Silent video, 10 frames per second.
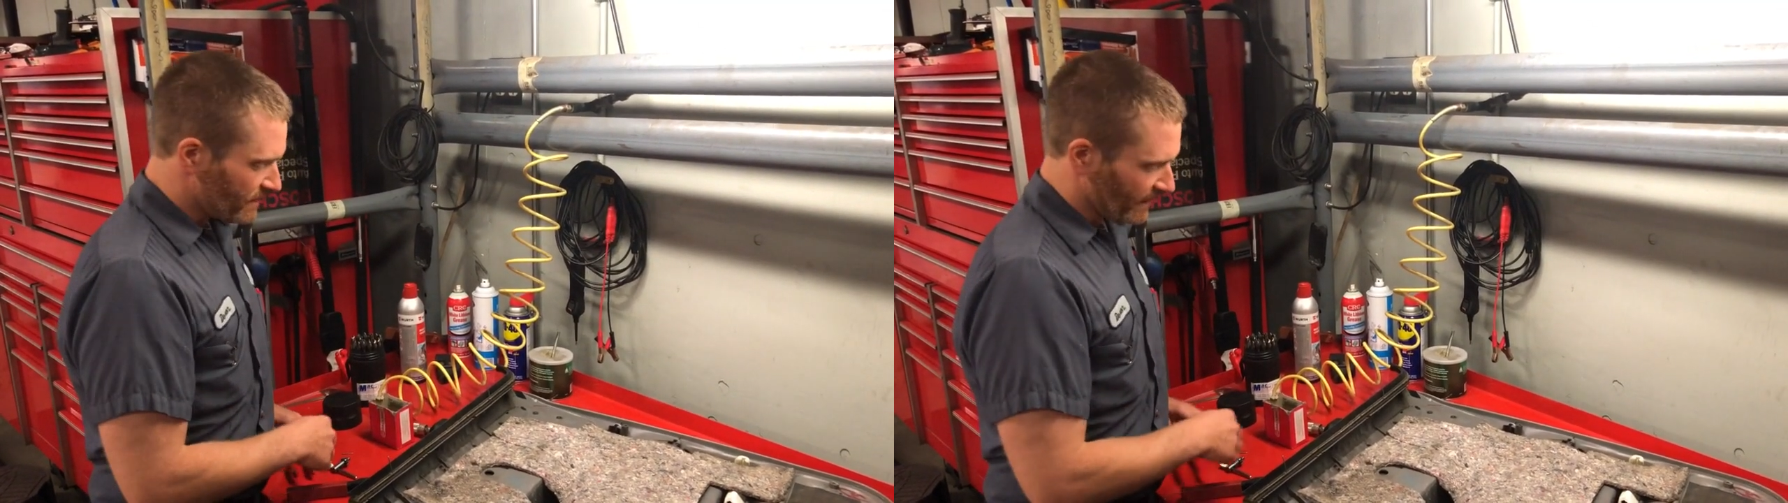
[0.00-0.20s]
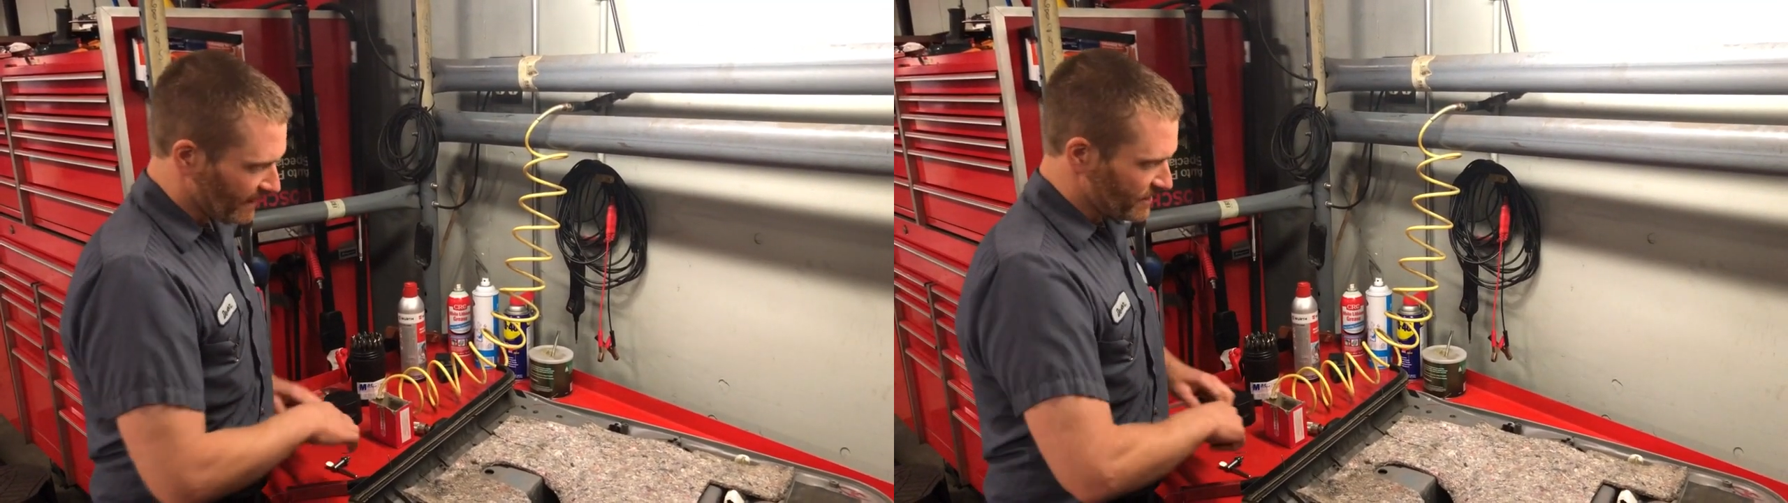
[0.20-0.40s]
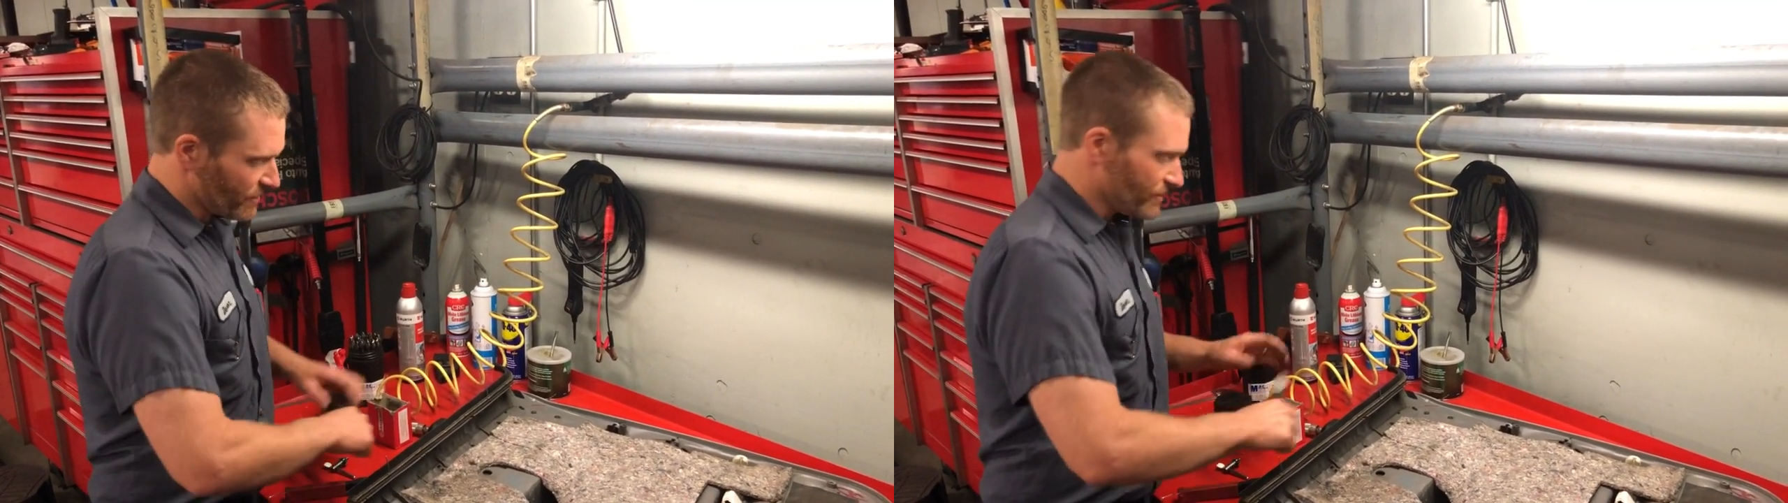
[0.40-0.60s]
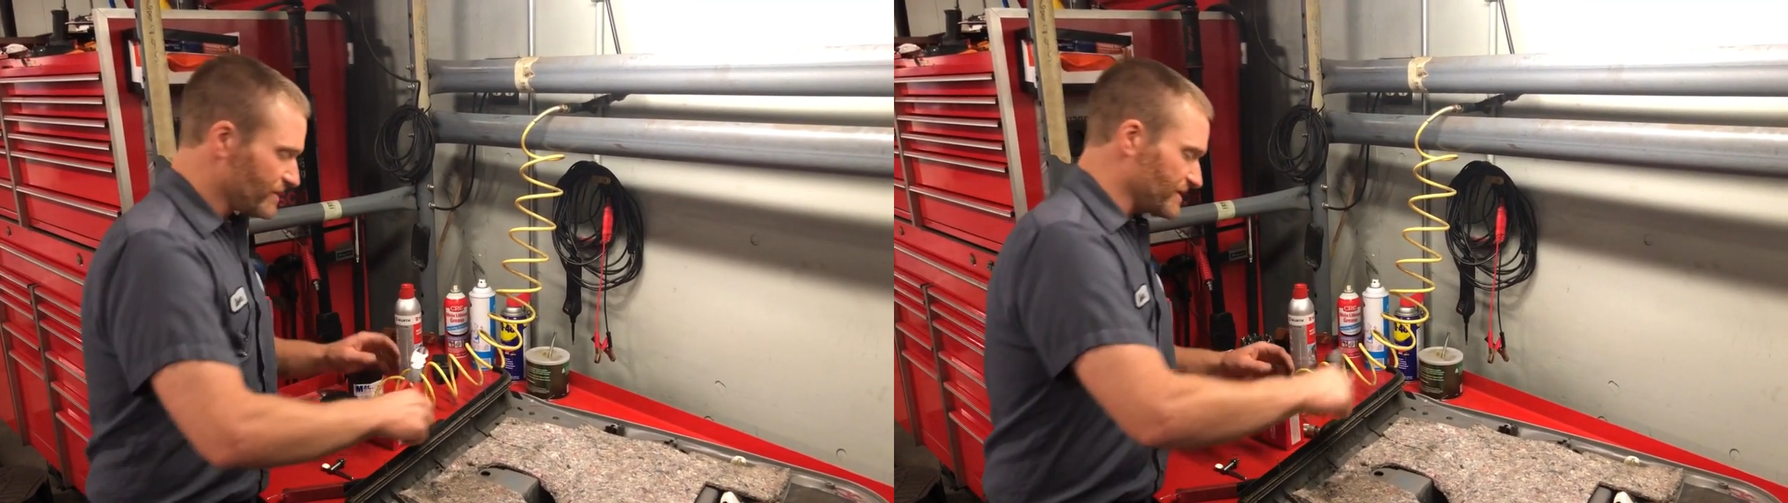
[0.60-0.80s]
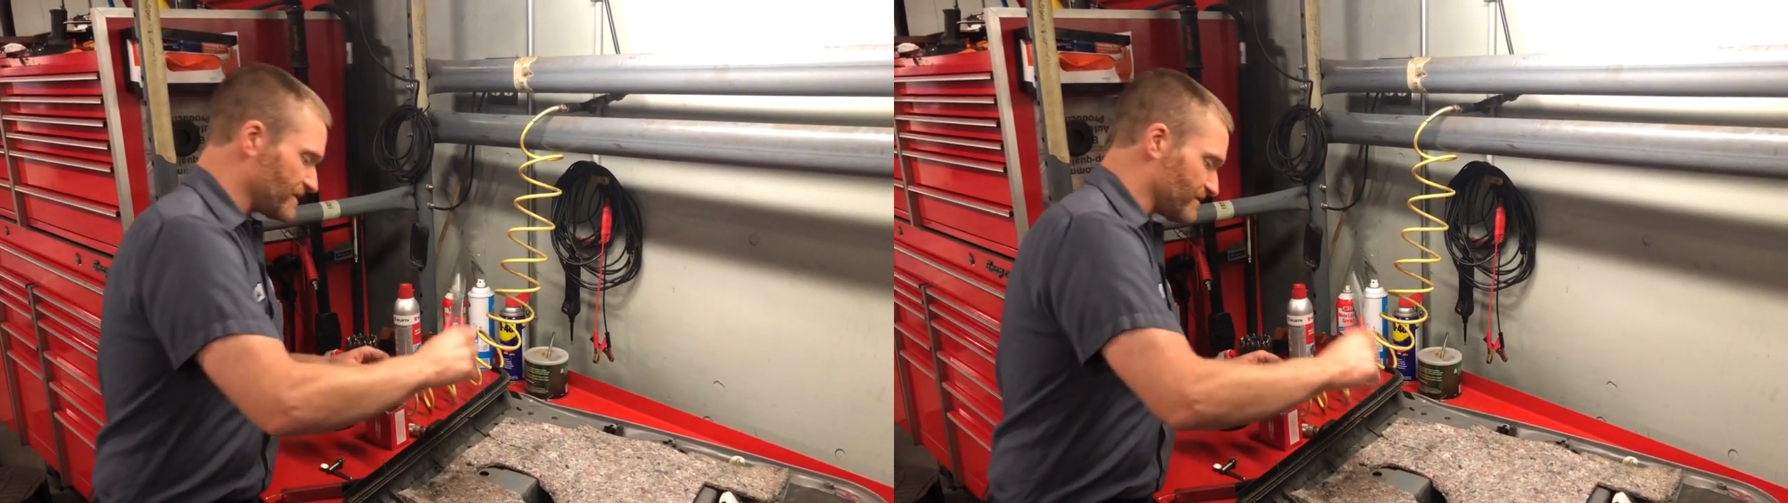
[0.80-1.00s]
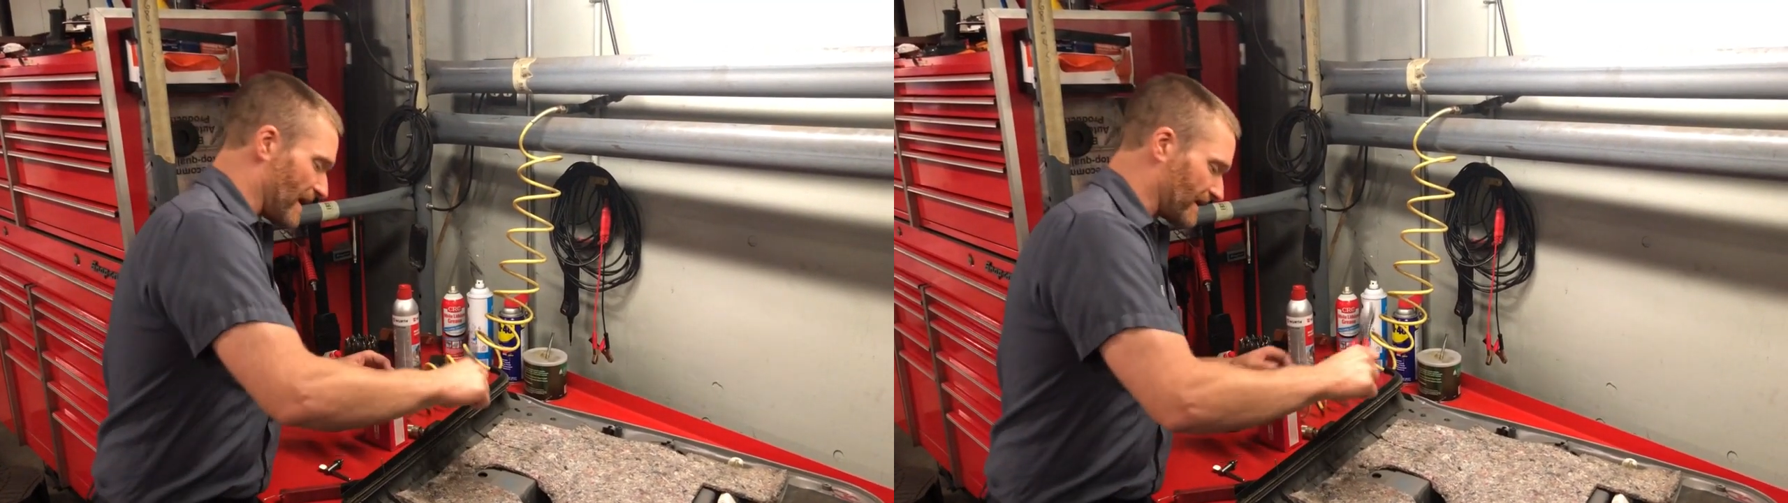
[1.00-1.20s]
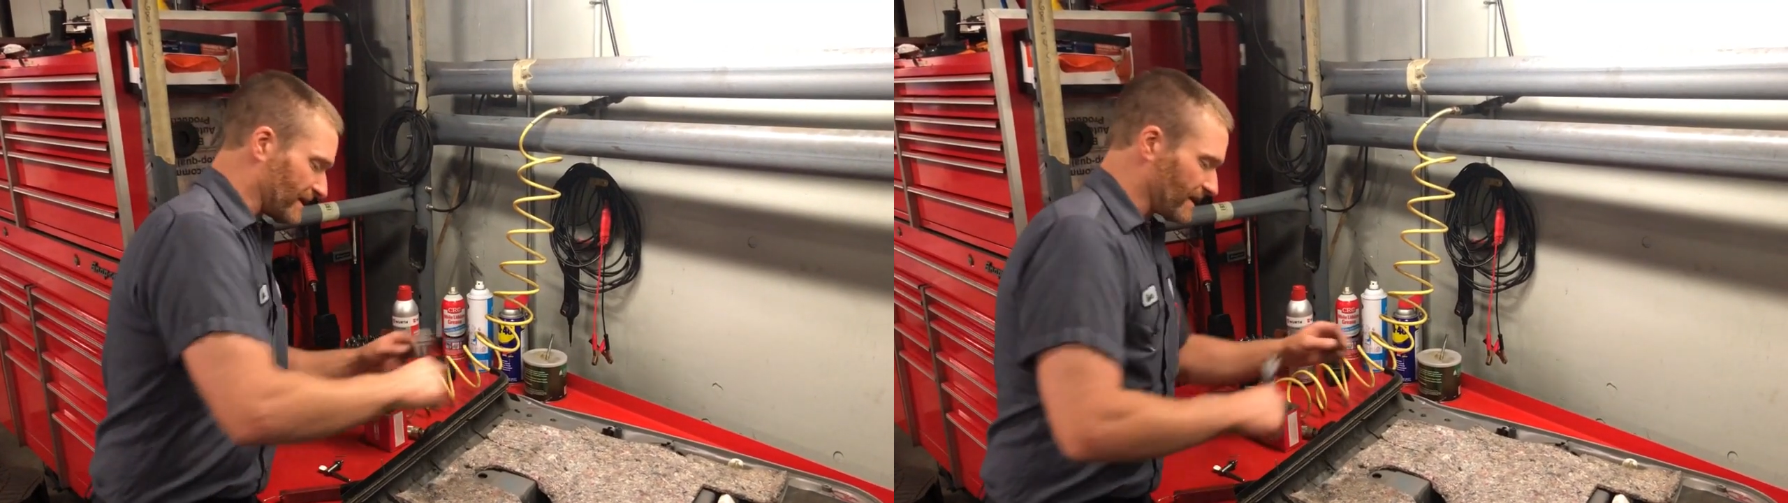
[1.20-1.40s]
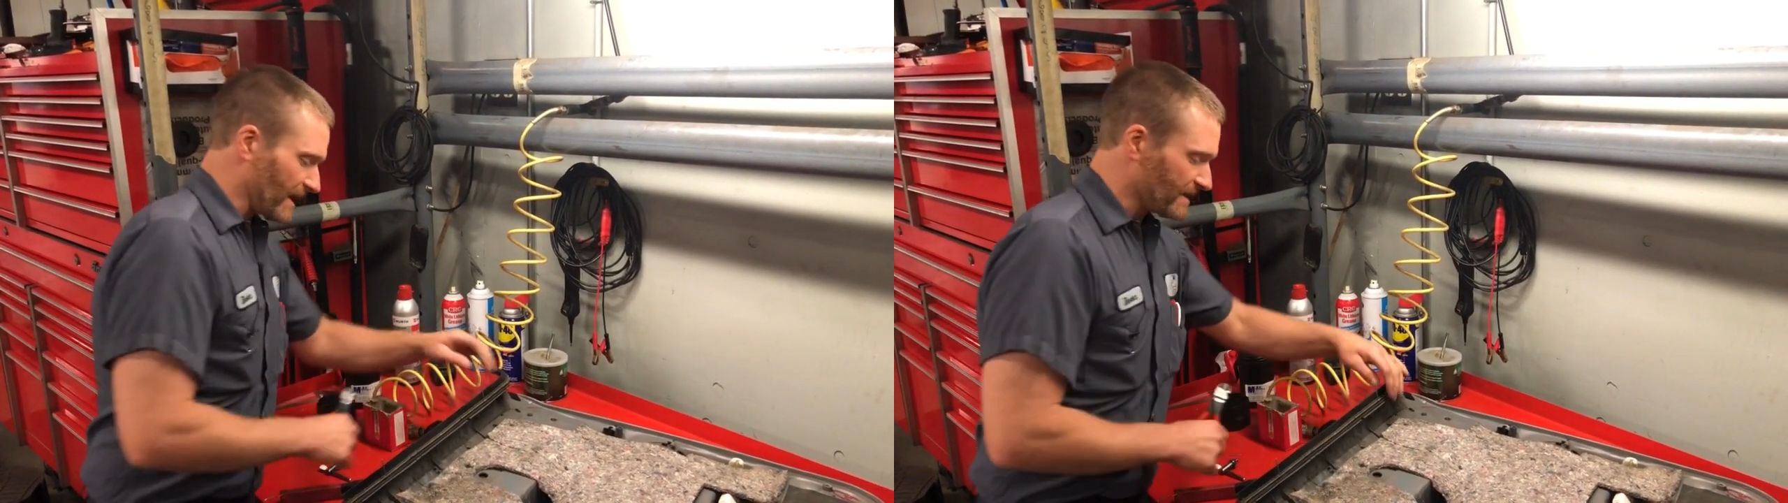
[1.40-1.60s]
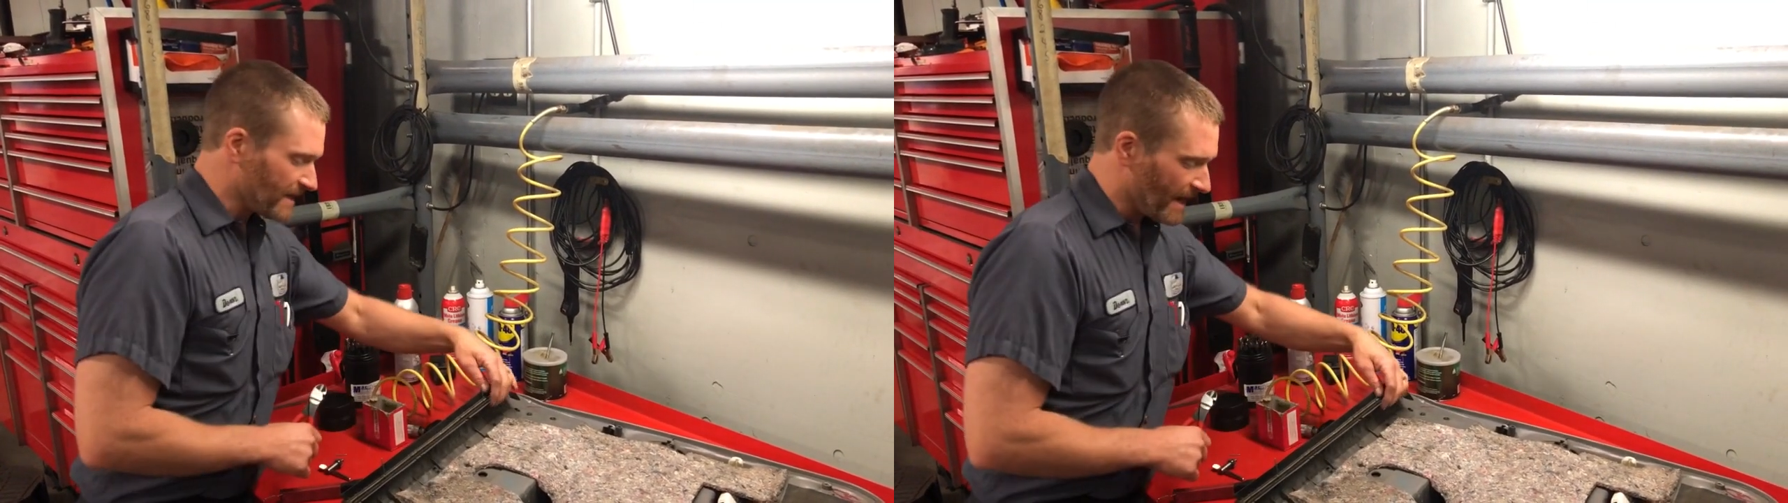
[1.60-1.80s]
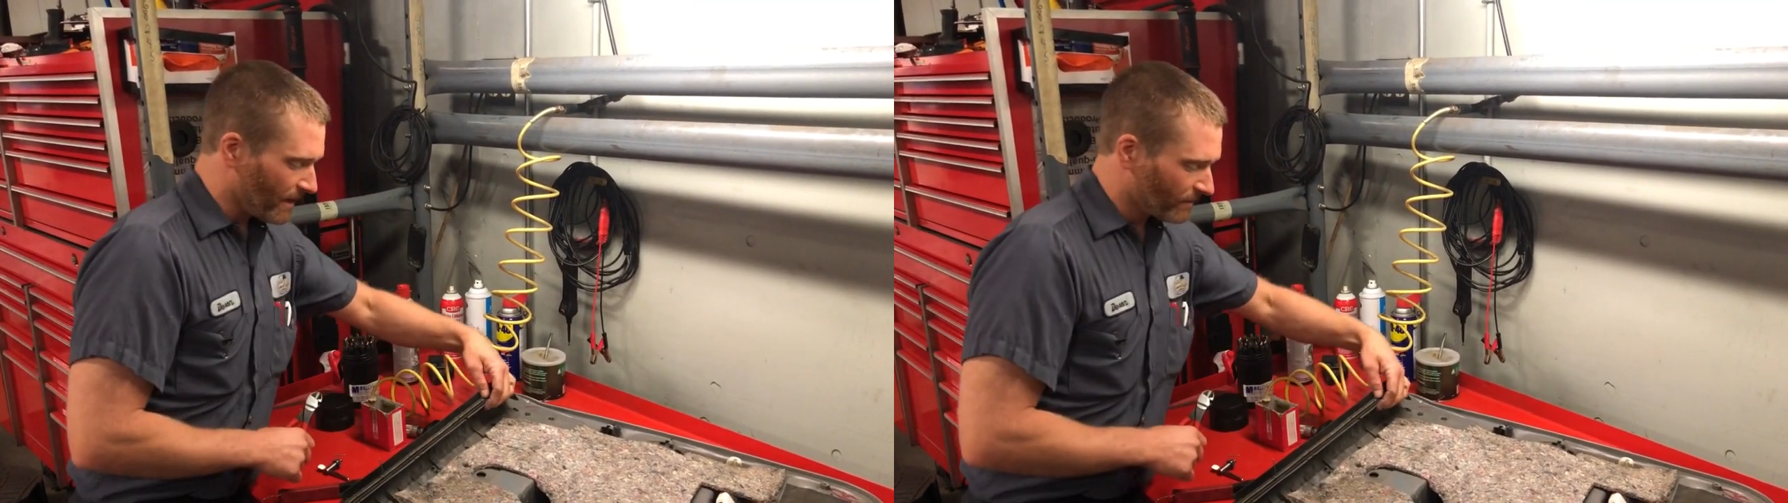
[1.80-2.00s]
Like I showed you, just smack that guy
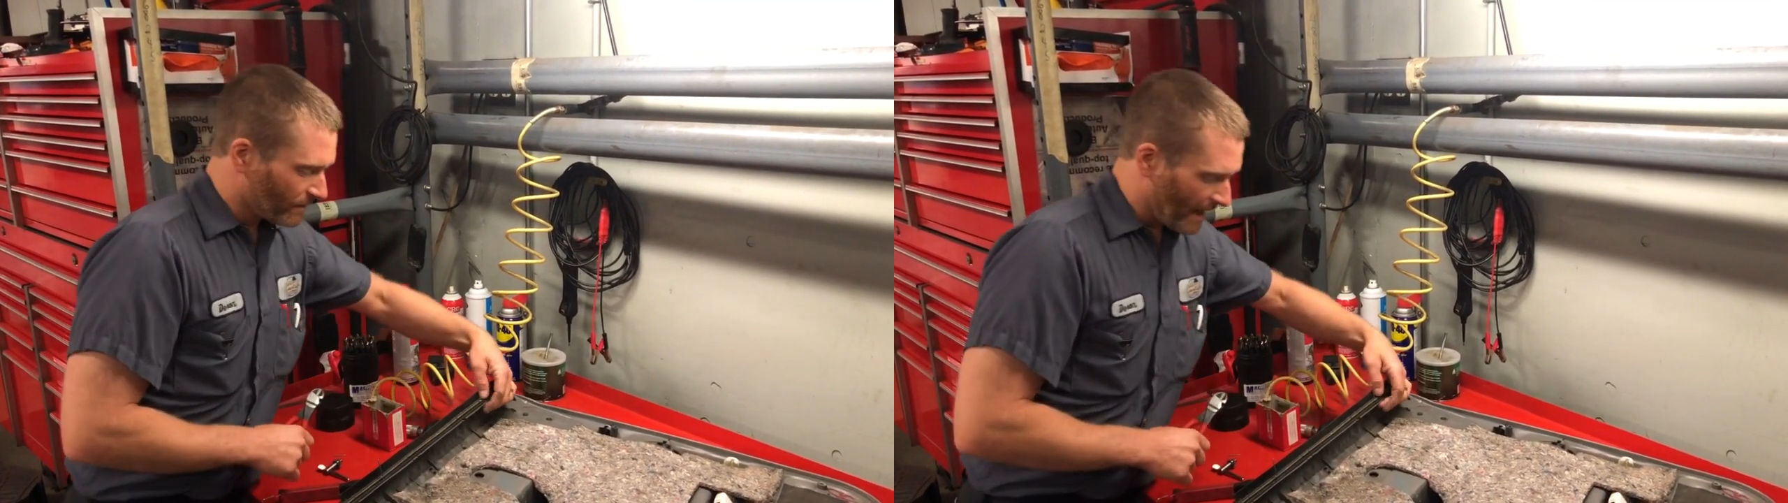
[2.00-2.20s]
down.